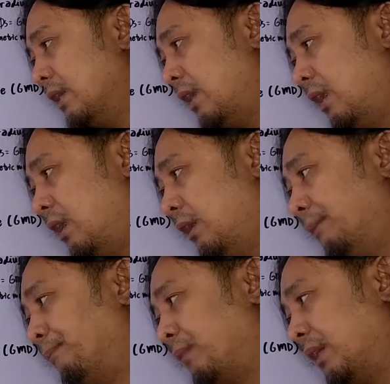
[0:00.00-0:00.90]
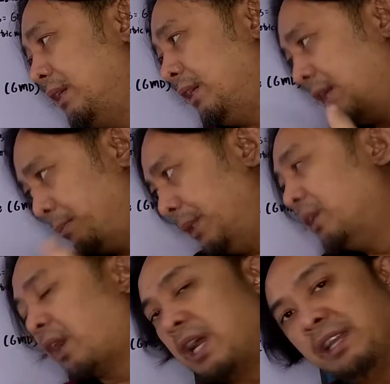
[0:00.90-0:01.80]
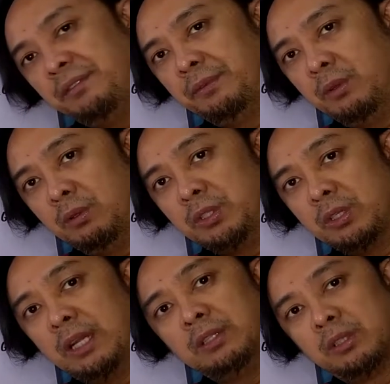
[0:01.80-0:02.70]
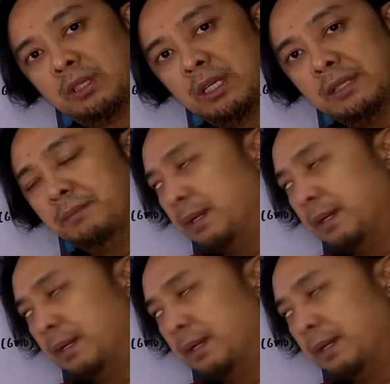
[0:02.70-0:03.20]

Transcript: it can be derived on your undergrad,